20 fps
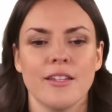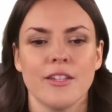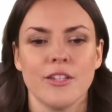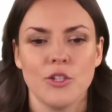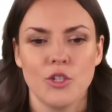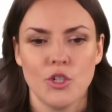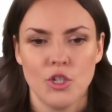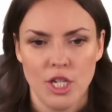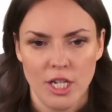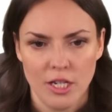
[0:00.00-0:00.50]

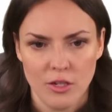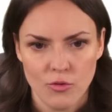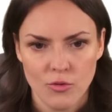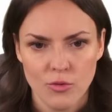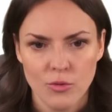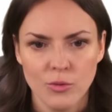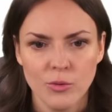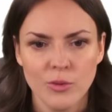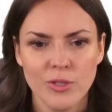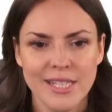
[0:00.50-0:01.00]
The chain
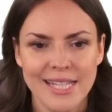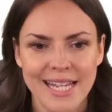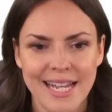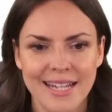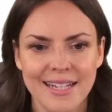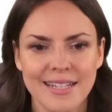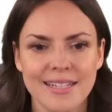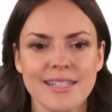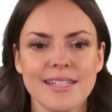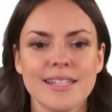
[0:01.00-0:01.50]
rule
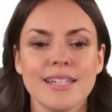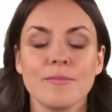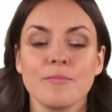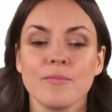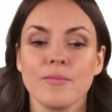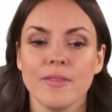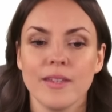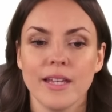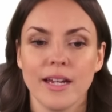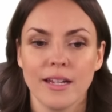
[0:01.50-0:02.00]
says
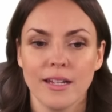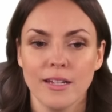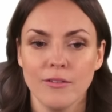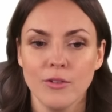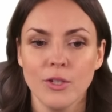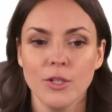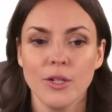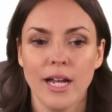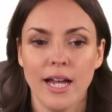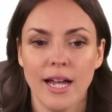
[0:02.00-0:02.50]
that
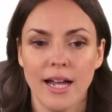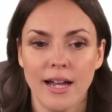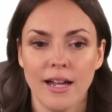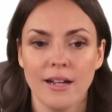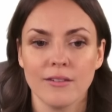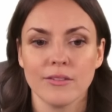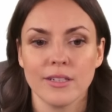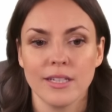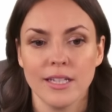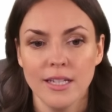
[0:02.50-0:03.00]
if you
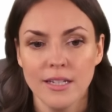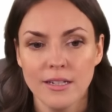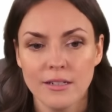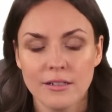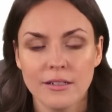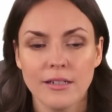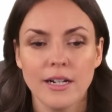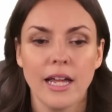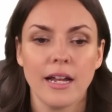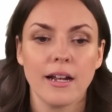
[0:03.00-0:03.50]
have an
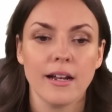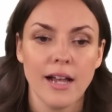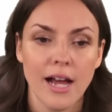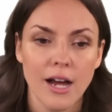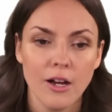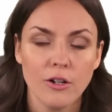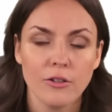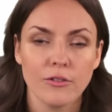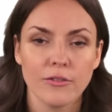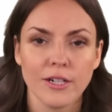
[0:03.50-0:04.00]
inner and an
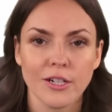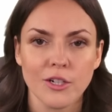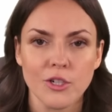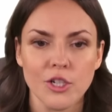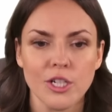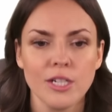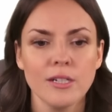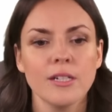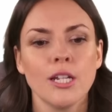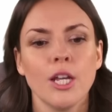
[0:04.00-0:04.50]
outer
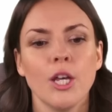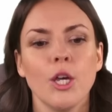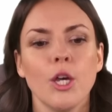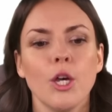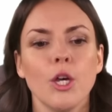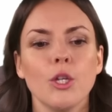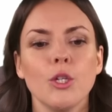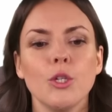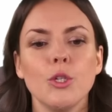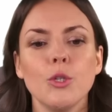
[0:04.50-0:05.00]
function,
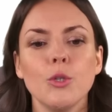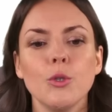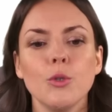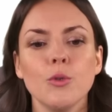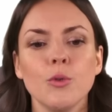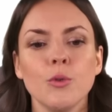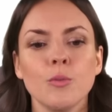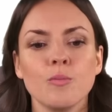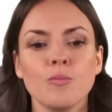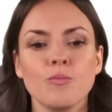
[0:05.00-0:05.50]

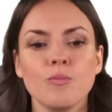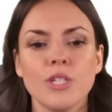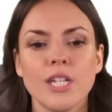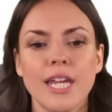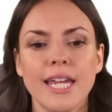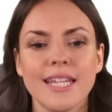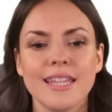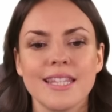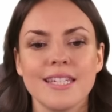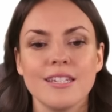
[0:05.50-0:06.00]
you
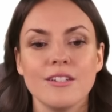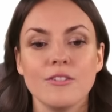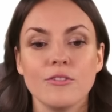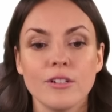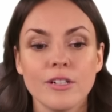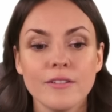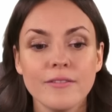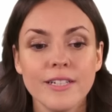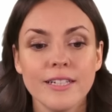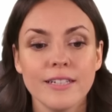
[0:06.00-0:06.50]
take the
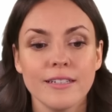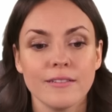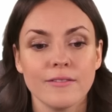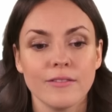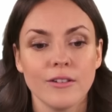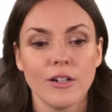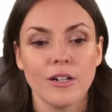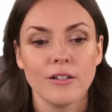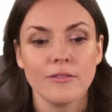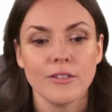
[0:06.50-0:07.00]

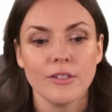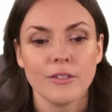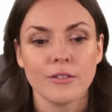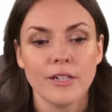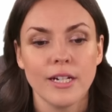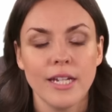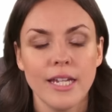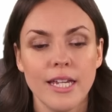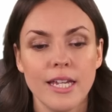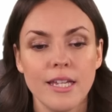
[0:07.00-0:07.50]
derivative of
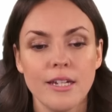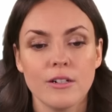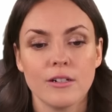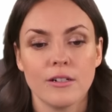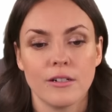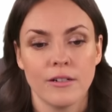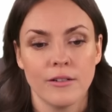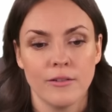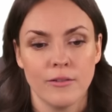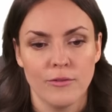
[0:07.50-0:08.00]
your
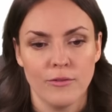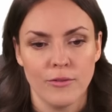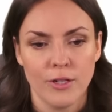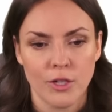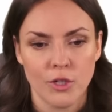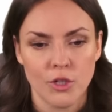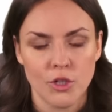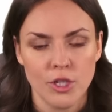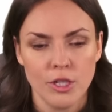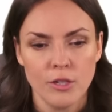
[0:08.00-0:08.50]
inner
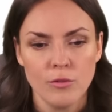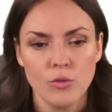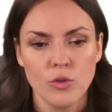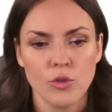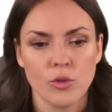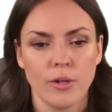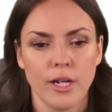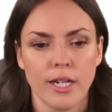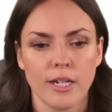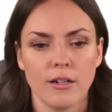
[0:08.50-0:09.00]
function,
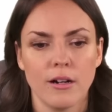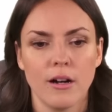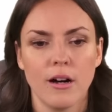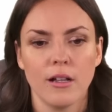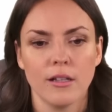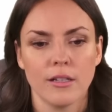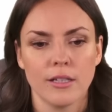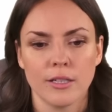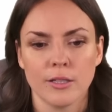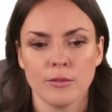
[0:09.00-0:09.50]
so I
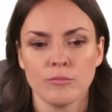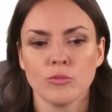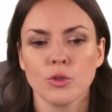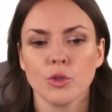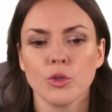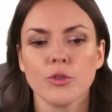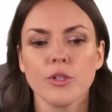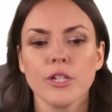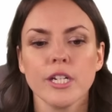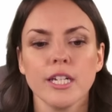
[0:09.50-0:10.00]
call it
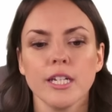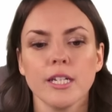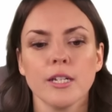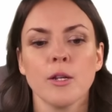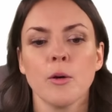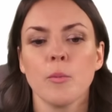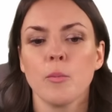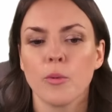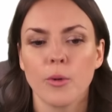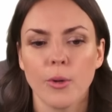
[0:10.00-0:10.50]

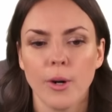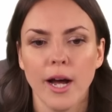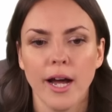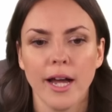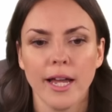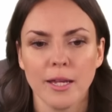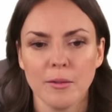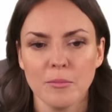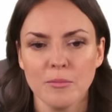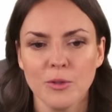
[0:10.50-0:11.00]
green
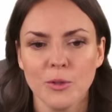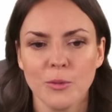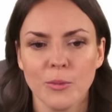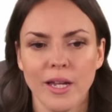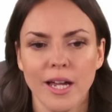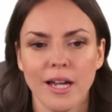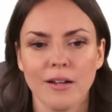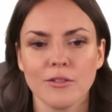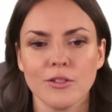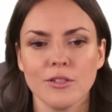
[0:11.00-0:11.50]
prime.
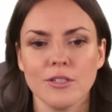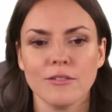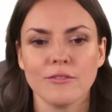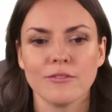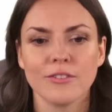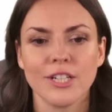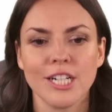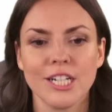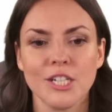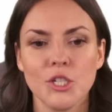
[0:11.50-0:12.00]
We have to
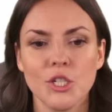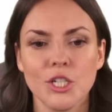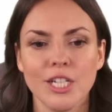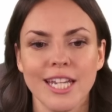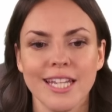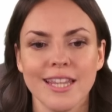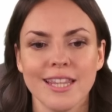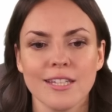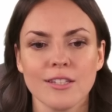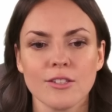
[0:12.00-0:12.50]

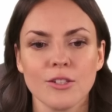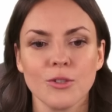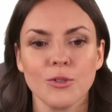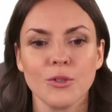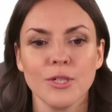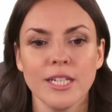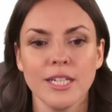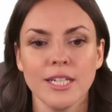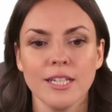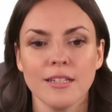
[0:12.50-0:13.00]
differentiate this
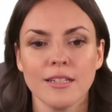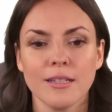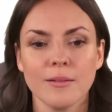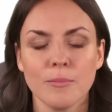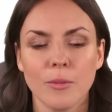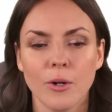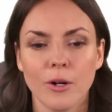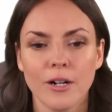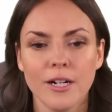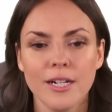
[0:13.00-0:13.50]

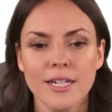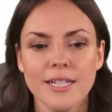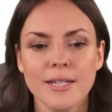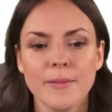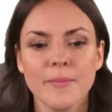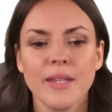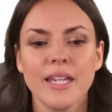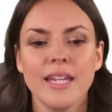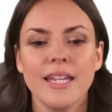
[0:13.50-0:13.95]
green part,